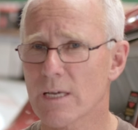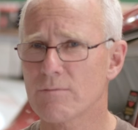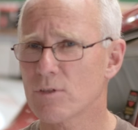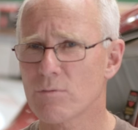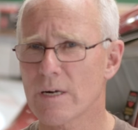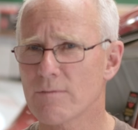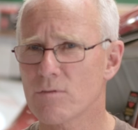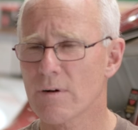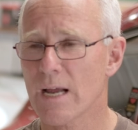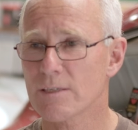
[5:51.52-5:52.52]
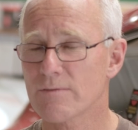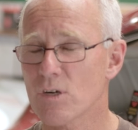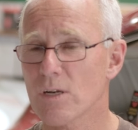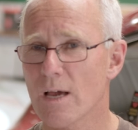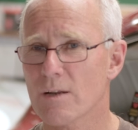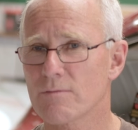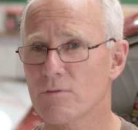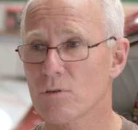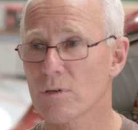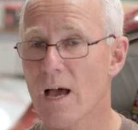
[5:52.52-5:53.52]
go for 24 hours, very light on
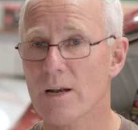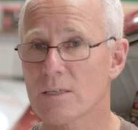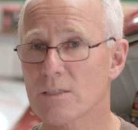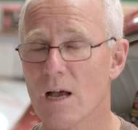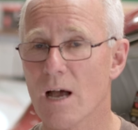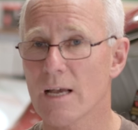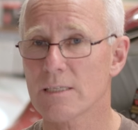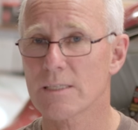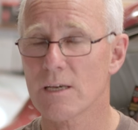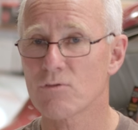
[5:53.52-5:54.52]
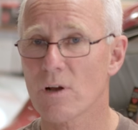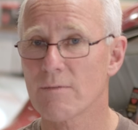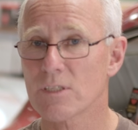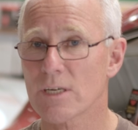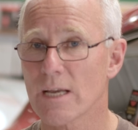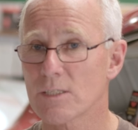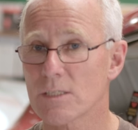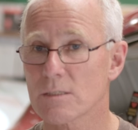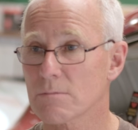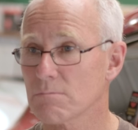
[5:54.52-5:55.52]
fuel, light on tyres, no driver
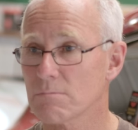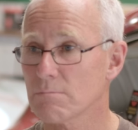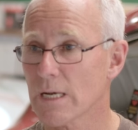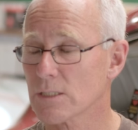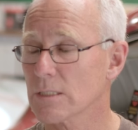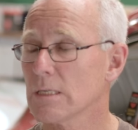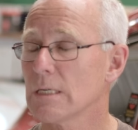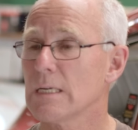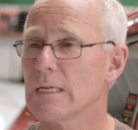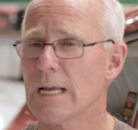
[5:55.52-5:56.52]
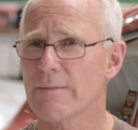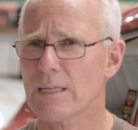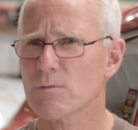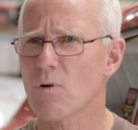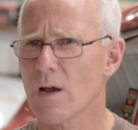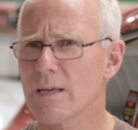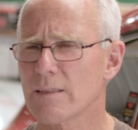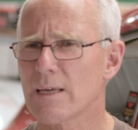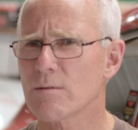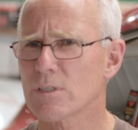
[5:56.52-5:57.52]
changes much, and that's why
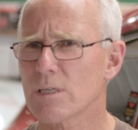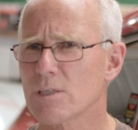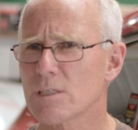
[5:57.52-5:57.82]
they were so